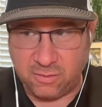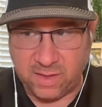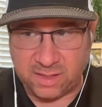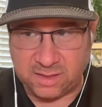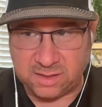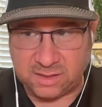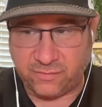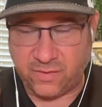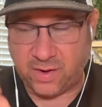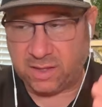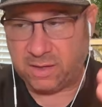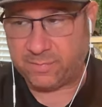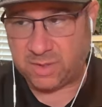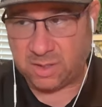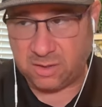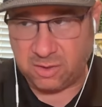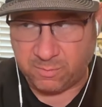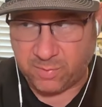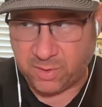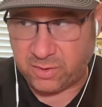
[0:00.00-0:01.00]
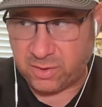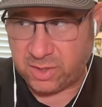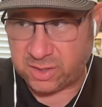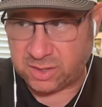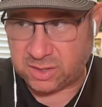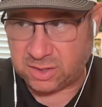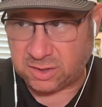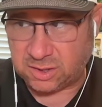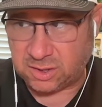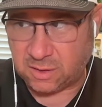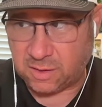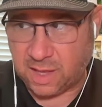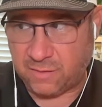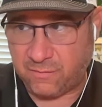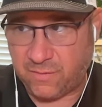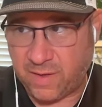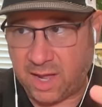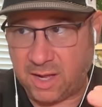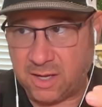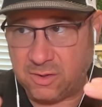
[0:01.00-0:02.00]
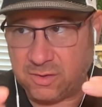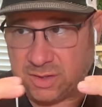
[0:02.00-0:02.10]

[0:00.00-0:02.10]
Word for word: that developed and your brother doesn't share that value.